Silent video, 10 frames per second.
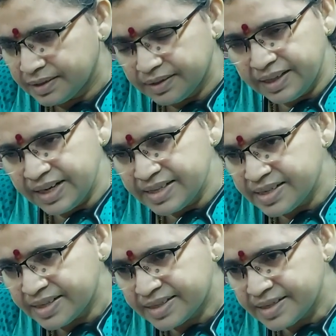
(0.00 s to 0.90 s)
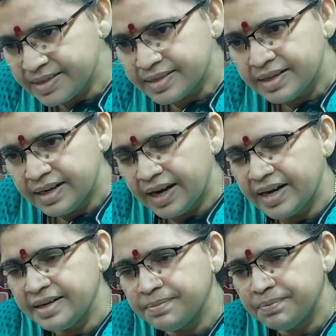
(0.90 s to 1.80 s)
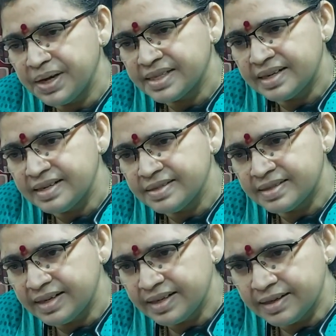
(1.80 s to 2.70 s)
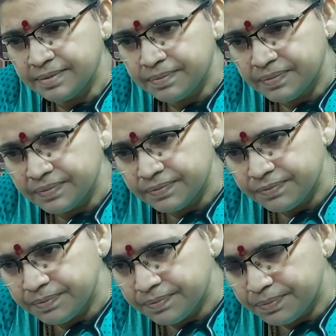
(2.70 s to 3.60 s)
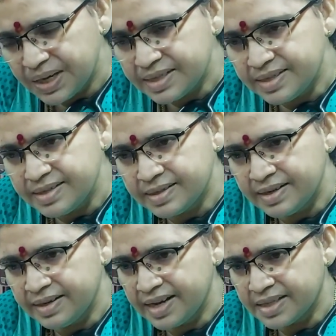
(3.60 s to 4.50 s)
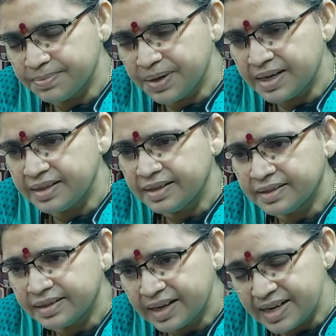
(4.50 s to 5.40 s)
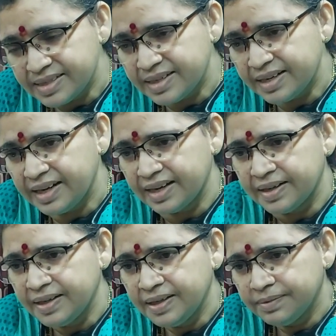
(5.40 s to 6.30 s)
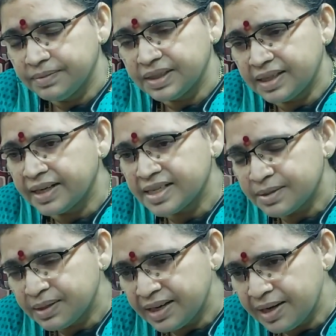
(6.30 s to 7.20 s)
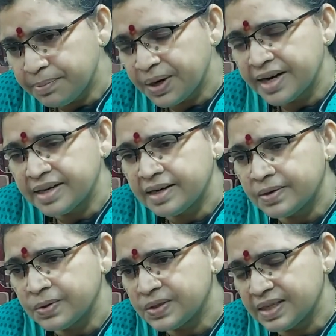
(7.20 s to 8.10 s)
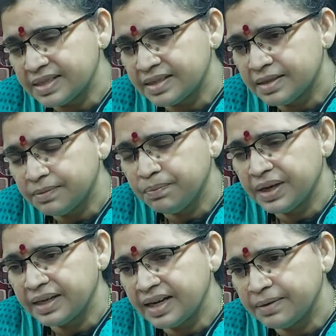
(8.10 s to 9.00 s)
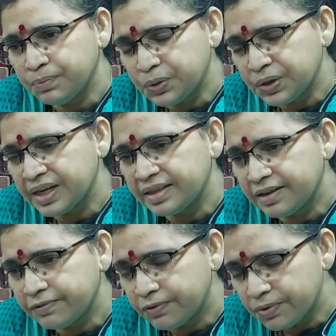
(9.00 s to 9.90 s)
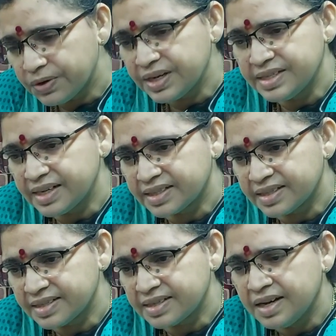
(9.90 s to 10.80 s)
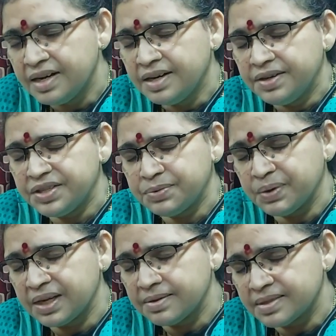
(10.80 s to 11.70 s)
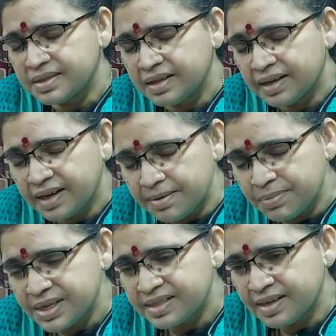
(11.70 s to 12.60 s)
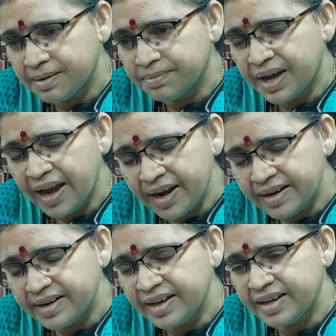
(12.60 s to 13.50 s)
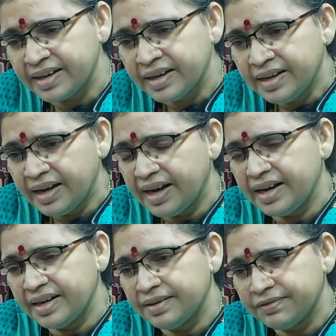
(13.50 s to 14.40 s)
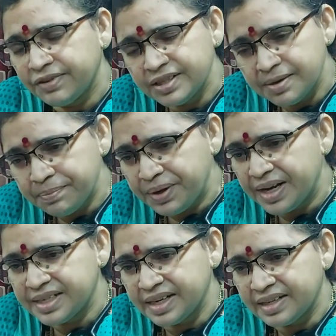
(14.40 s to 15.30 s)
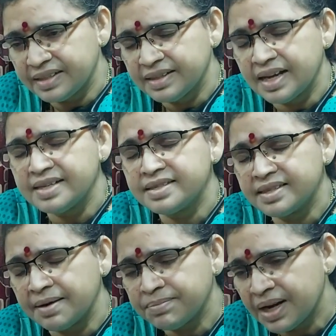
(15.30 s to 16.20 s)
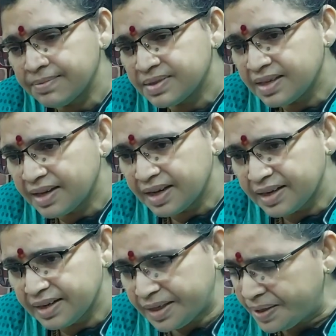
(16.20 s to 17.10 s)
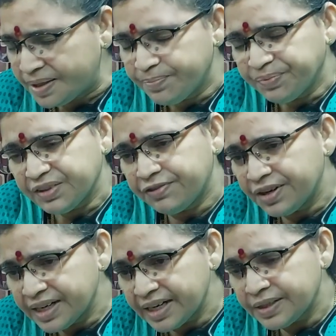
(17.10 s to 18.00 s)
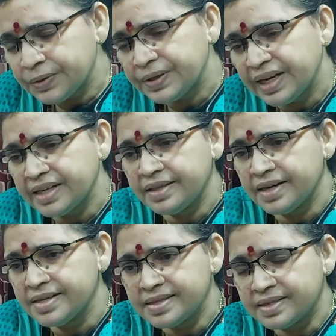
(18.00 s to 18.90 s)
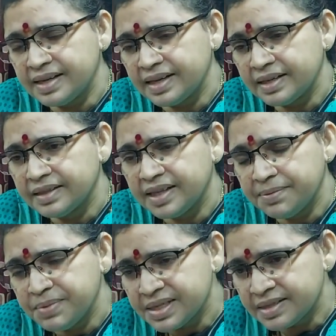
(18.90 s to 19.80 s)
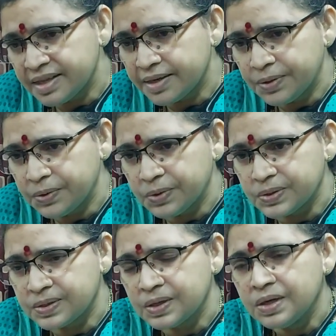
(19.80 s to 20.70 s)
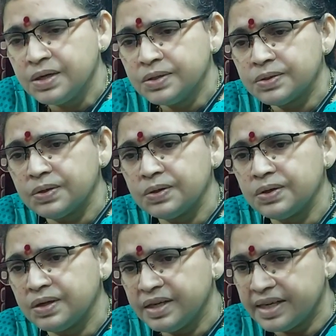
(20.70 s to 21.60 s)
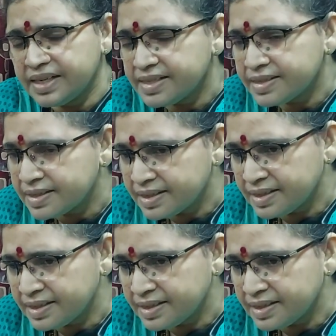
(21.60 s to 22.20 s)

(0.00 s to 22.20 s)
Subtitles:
3 injections, and basal insulin plus insulin aspart thrice a day. That is 3 prandial doses, making put together 4 injections, which becomes cumbersome, hectic for the patient, and sometimes they forget to take the insulin, they miss the dose. So it is